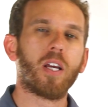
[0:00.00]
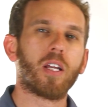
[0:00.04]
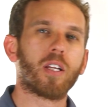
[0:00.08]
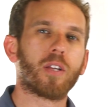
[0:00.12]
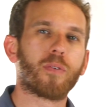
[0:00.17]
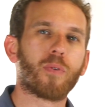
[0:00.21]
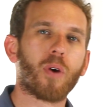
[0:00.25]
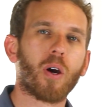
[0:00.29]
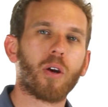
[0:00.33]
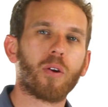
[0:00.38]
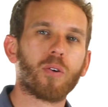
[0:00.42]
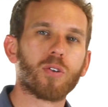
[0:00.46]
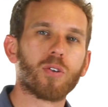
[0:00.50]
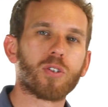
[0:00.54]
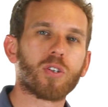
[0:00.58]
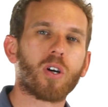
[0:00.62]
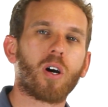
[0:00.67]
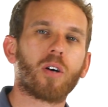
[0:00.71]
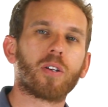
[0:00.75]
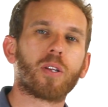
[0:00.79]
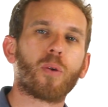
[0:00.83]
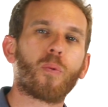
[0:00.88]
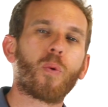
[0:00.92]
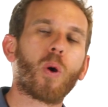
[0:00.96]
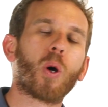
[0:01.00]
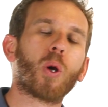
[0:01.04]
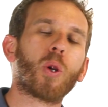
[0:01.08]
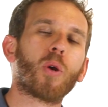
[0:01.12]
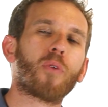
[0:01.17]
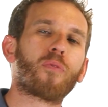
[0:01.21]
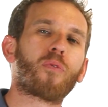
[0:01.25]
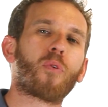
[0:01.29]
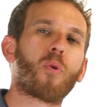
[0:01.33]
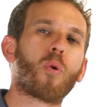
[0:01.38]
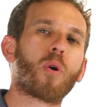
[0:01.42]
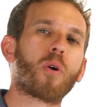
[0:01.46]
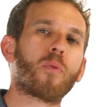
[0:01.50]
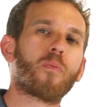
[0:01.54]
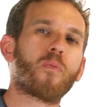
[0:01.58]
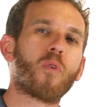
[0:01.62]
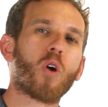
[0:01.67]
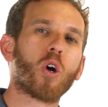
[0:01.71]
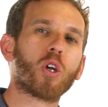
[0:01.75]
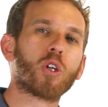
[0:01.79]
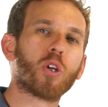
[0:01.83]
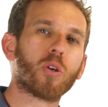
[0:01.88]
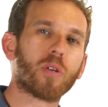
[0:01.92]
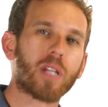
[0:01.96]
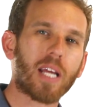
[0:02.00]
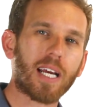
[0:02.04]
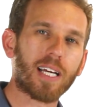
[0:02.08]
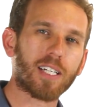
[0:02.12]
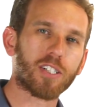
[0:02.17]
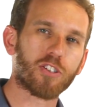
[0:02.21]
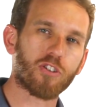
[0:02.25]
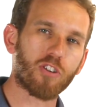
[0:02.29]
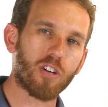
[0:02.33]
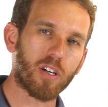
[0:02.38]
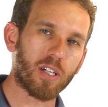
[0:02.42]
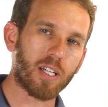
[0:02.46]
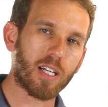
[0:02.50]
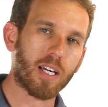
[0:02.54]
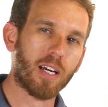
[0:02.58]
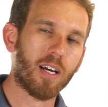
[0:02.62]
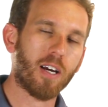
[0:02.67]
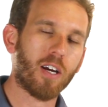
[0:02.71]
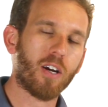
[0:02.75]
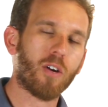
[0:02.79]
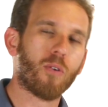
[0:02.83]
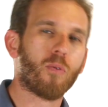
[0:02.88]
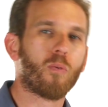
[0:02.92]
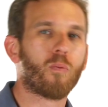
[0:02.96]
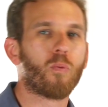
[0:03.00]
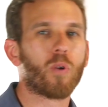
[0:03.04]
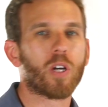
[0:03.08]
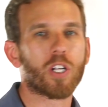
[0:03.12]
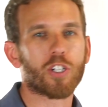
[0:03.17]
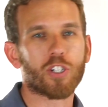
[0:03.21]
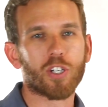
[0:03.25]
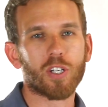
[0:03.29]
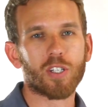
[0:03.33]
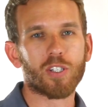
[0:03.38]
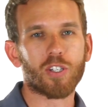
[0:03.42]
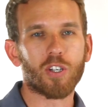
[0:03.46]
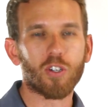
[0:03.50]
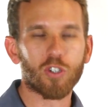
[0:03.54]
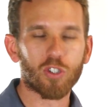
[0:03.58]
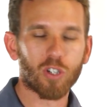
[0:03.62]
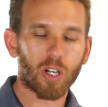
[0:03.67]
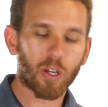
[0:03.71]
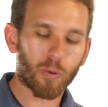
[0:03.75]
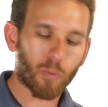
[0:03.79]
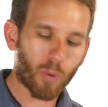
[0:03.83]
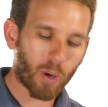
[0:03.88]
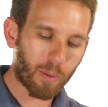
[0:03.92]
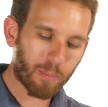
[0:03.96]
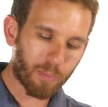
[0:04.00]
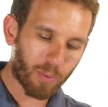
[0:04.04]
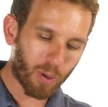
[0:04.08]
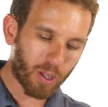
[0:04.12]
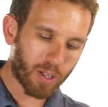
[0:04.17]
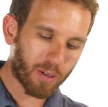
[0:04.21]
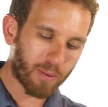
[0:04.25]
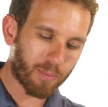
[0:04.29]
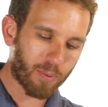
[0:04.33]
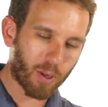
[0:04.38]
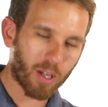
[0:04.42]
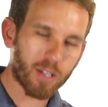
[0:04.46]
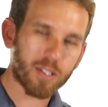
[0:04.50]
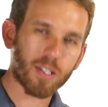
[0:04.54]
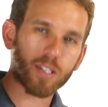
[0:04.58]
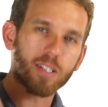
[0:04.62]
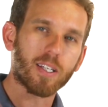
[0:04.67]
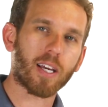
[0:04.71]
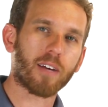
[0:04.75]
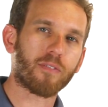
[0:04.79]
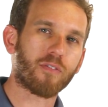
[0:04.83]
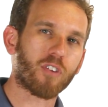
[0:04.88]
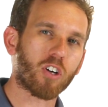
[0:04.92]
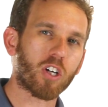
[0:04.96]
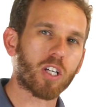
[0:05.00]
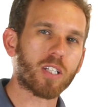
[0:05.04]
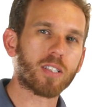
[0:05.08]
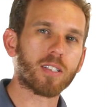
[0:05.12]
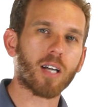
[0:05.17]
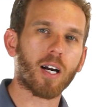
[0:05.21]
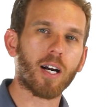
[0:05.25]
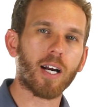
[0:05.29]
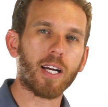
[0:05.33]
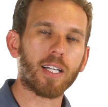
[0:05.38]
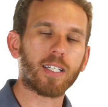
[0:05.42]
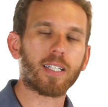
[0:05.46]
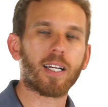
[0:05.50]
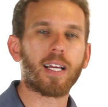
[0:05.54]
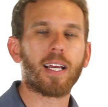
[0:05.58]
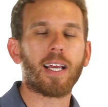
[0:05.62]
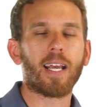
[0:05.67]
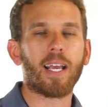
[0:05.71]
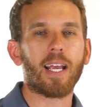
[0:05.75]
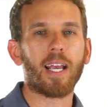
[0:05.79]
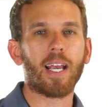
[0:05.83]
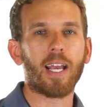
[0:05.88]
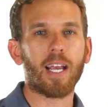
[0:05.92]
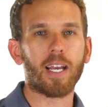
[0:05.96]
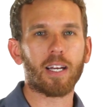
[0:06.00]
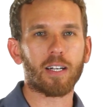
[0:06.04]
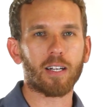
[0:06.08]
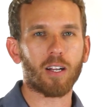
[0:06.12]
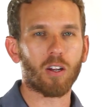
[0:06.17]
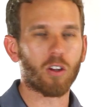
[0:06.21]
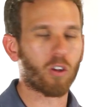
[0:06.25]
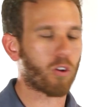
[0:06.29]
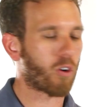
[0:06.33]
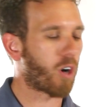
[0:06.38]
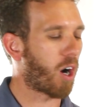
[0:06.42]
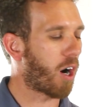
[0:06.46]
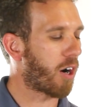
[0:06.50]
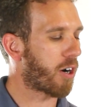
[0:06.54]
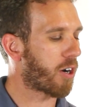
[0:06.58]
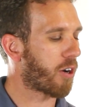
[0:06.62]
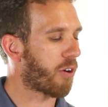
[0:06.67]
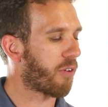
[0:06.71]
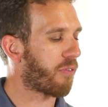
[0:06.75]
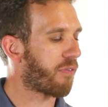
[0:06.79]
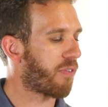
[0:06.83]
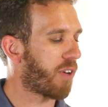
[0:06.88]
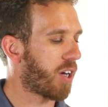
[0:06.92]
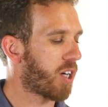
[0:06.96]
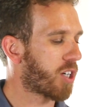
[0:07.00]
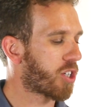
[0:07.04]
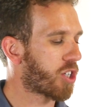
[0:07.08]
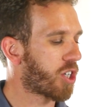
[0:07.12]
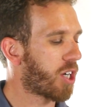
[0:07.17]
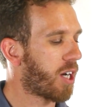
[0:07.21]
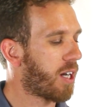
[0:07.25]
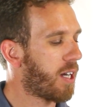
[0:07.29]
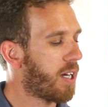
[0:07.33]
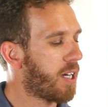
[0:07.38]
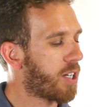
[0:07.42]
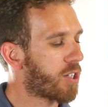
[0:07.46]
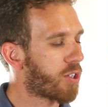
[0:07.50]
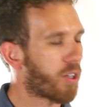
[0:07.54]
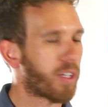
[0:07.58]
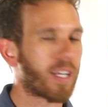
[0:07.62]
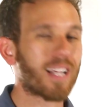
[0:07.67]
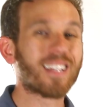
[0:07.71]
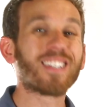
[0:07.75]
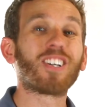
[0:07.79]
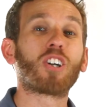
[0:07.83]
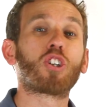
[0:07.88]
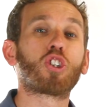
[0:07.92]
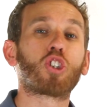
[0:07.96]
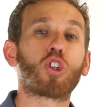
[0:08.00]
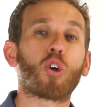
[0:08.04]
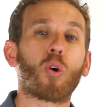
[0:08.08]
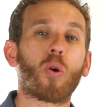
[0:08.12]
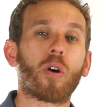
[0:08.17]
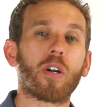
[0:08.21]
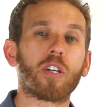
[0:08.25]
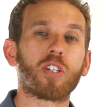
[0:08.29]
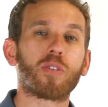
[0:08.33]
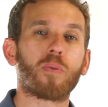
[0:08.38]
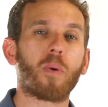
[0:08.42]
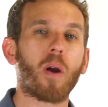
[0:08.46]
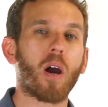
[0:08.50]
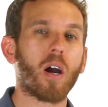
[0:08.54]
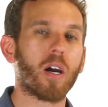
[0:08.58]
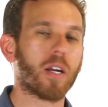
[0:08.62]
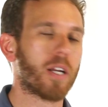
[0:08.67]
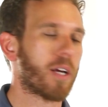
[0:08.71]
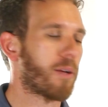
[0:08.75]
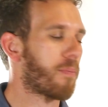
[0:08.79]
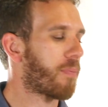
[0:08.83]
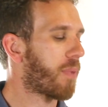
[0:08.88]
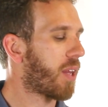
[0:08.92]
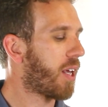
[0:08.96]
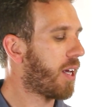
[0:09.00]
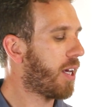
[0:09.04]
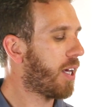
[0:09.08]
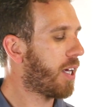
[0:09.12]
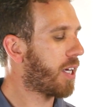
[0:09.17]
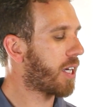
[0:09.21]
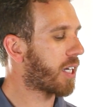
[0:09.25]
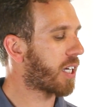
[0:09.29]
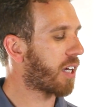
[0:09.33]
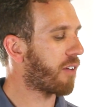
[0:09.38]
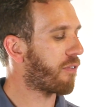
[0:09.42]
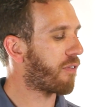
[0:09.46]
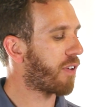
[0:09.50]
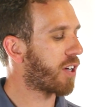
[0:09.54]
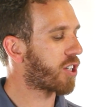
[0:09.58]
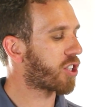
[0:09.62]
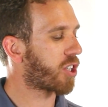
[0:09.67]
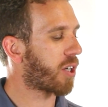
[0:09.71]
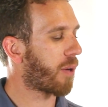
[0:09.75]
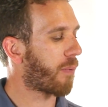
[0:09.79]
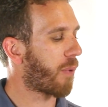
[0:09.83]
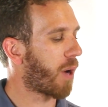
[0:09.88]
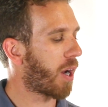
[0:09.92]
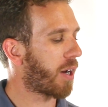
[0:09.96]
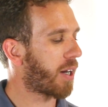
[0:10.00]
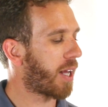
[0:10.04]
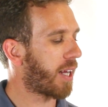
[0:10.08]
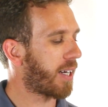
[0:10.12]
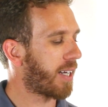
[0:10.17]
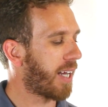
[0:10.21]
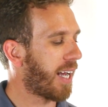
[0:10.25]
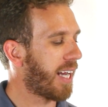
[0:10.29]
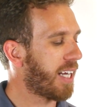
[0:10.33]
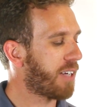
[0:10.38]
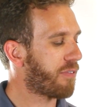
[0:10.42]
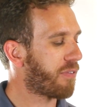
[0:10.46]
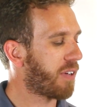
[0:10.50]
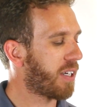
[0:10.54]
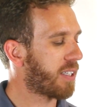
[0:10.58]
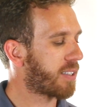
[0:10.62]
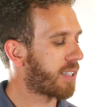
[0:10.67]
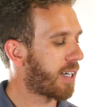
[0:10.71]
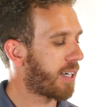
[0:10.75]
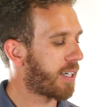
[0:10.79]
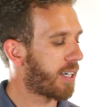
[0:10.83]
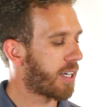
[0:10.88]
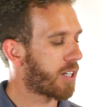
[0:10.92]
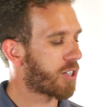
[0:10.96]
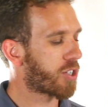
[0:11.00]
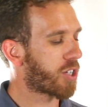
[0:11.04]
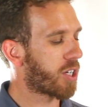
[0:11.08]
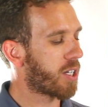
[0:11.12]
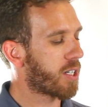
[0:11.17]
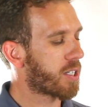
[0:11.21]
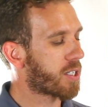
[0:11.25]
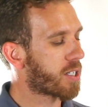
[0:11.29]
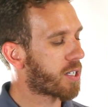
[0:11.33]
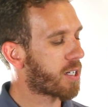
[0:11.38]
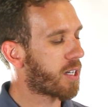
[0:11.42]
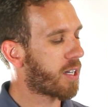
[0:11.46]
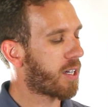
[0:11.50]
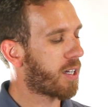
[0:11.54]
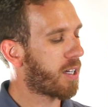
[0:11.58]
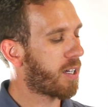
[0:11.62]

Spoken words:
The Rhodo is called the Rhodo for rhododendron, which is usually where places get very tight and a little harder to fish. So that's our shortest rod. You can fish the rod at 8 feet 10 inches,